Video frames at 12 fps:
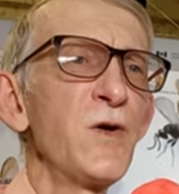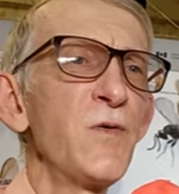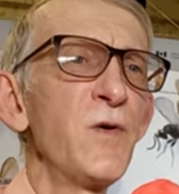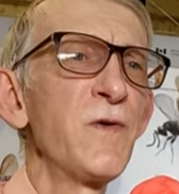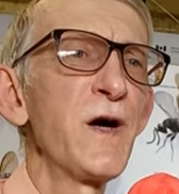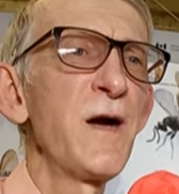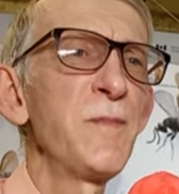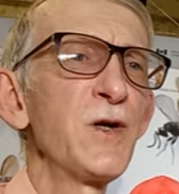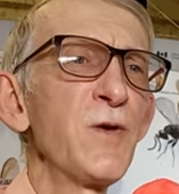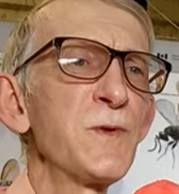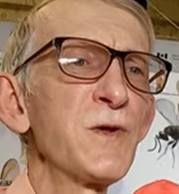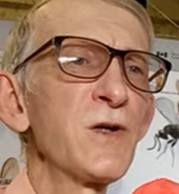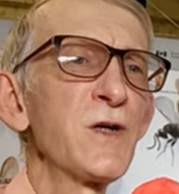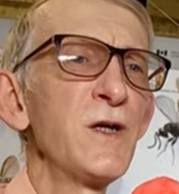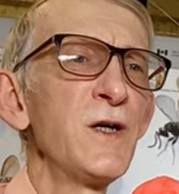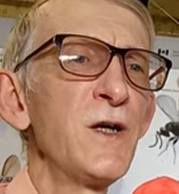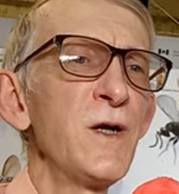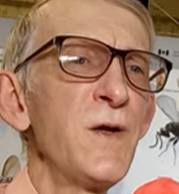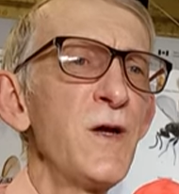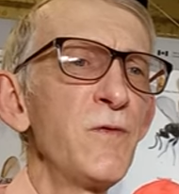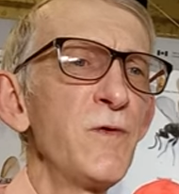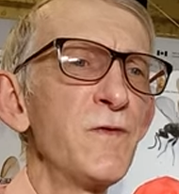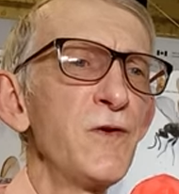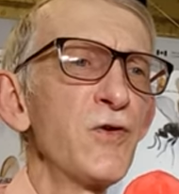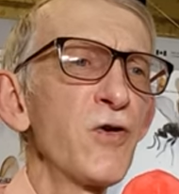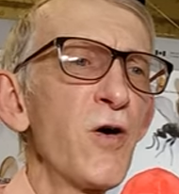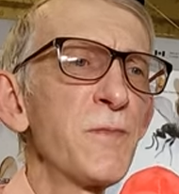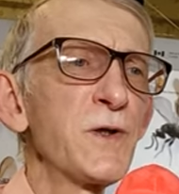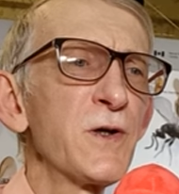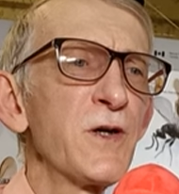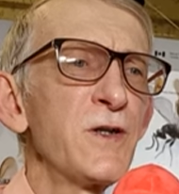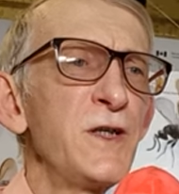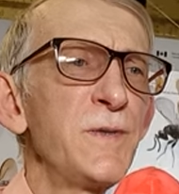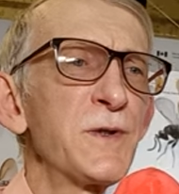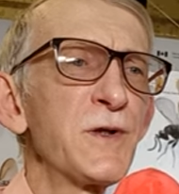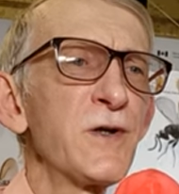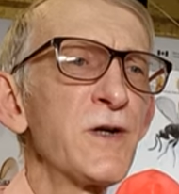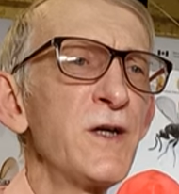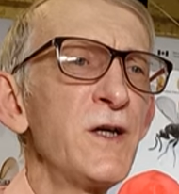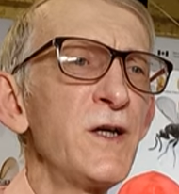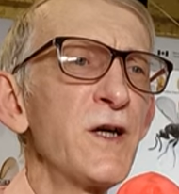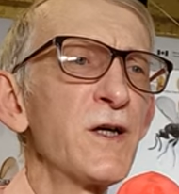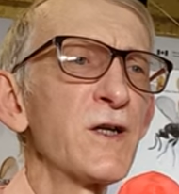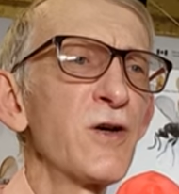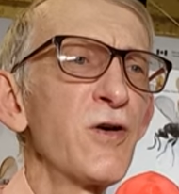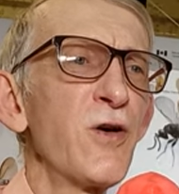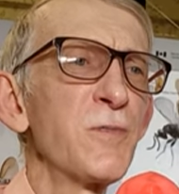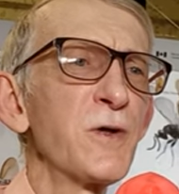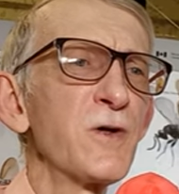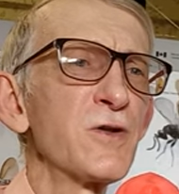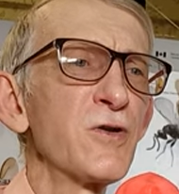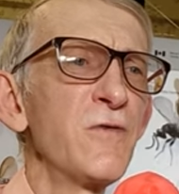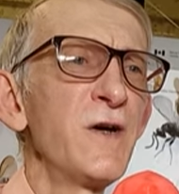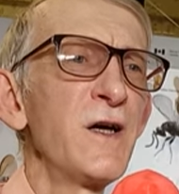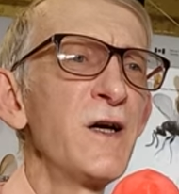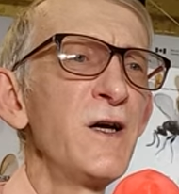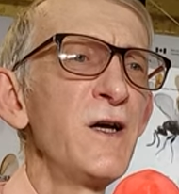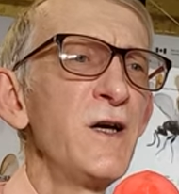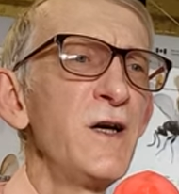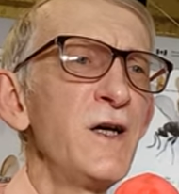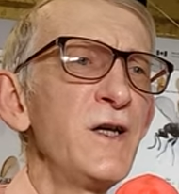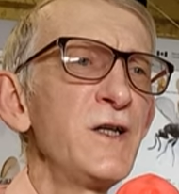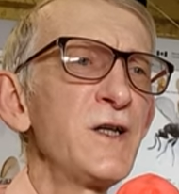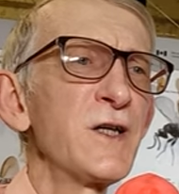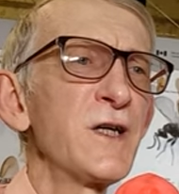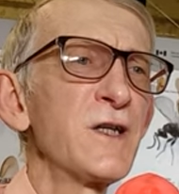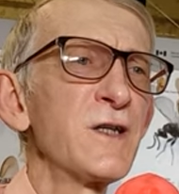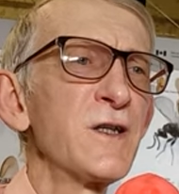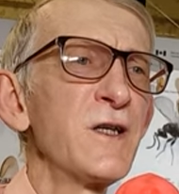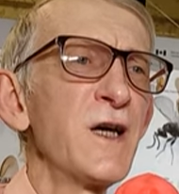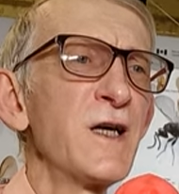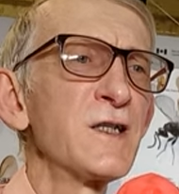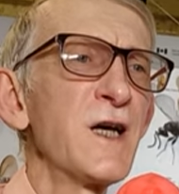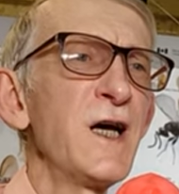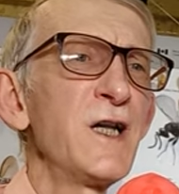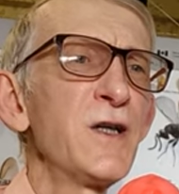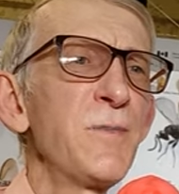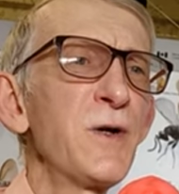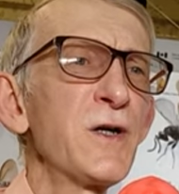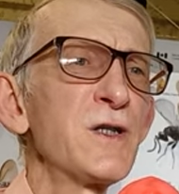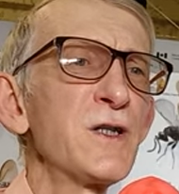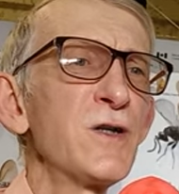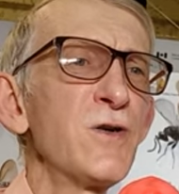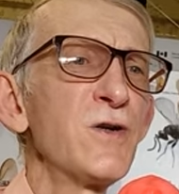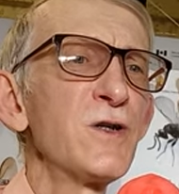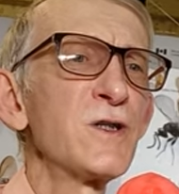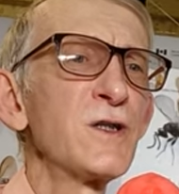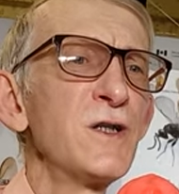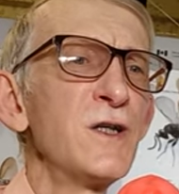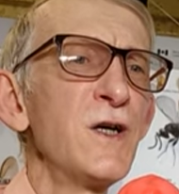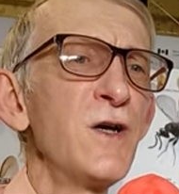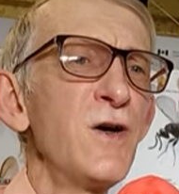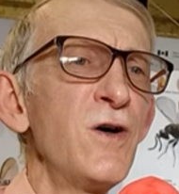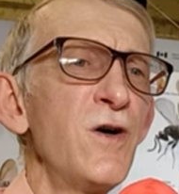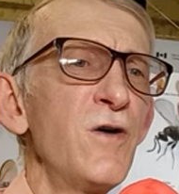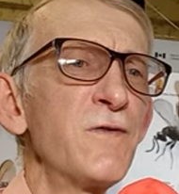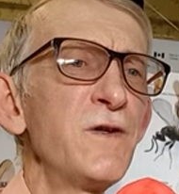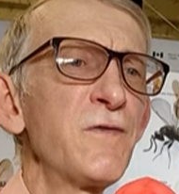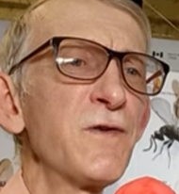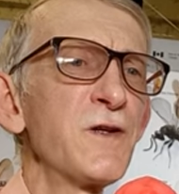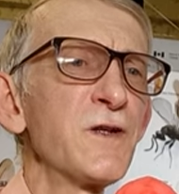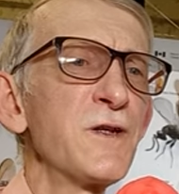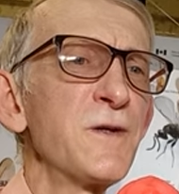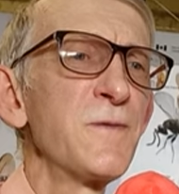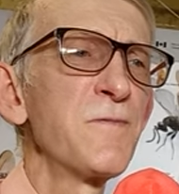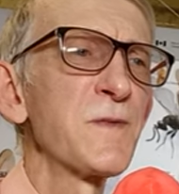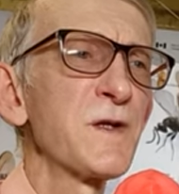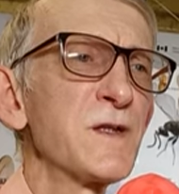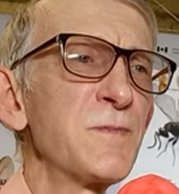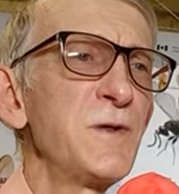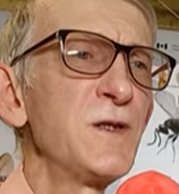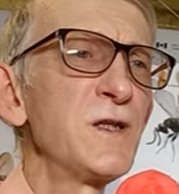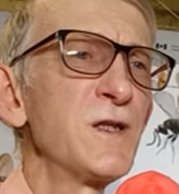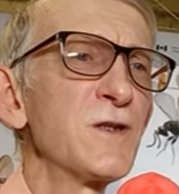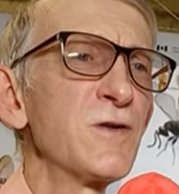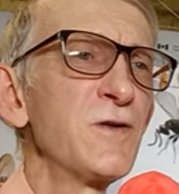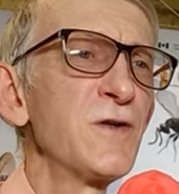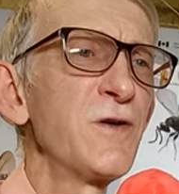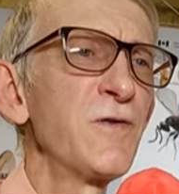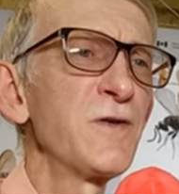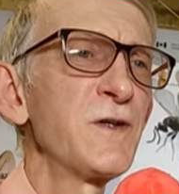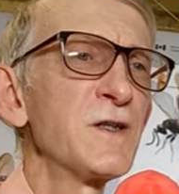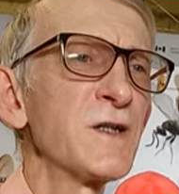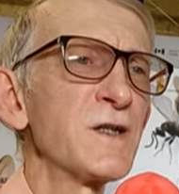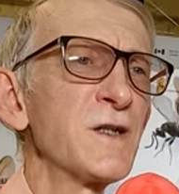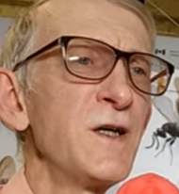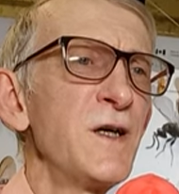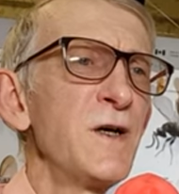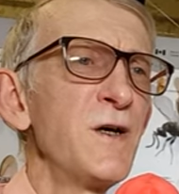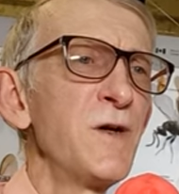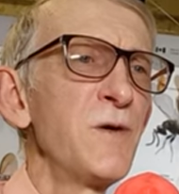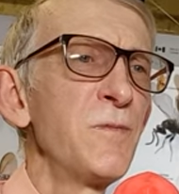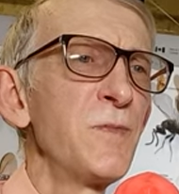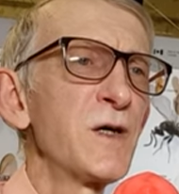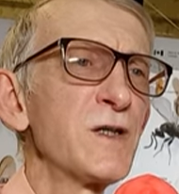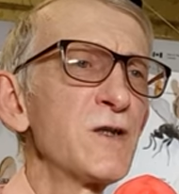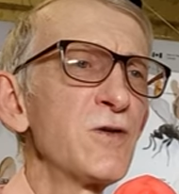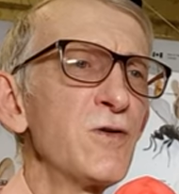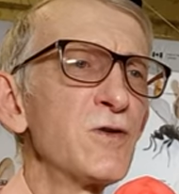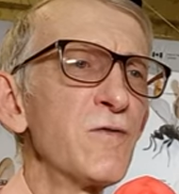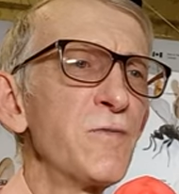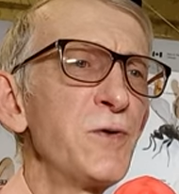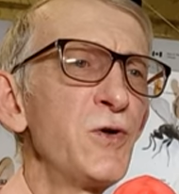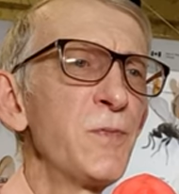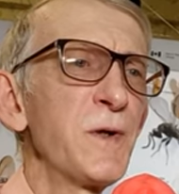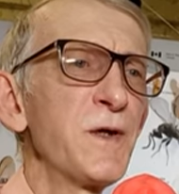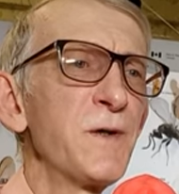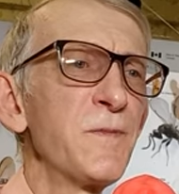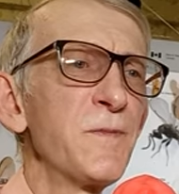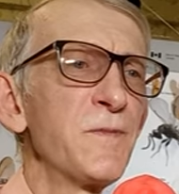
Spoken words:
with Hymenoptera, with Neuroptera, Diptera, and Coleoptera. So we're indicated as endoparasitoids of different species of insects, parasitoids of pupae